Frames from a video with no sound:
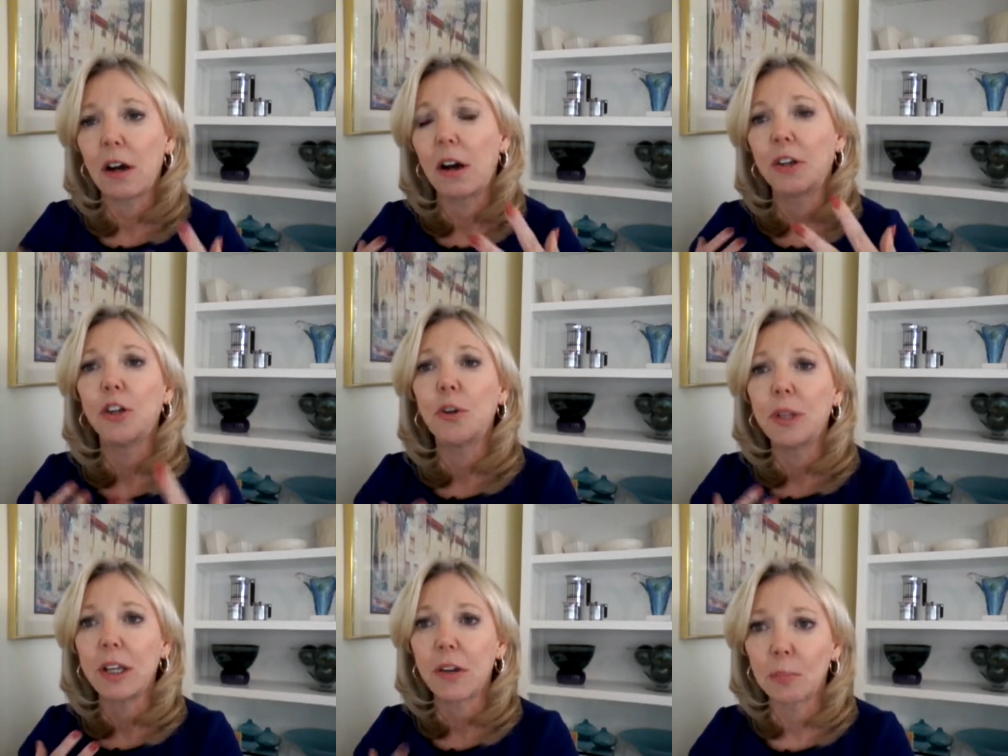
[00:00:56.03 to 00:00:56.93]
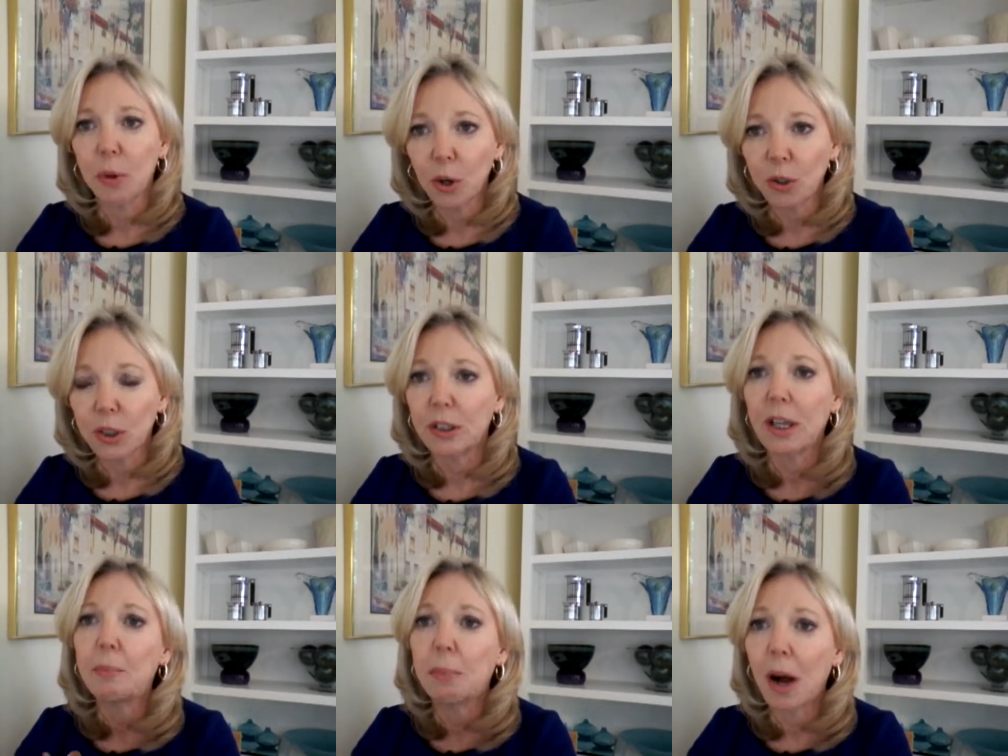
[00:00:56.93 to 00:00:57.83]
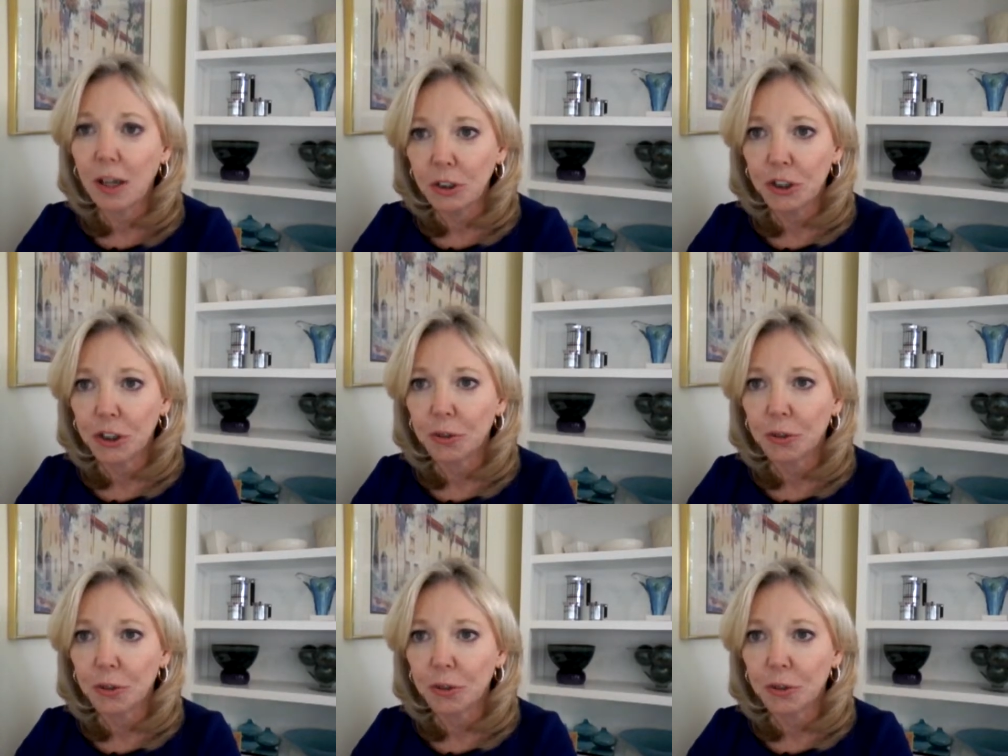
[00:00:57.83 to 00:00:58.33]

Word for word: on you and the other person that bonds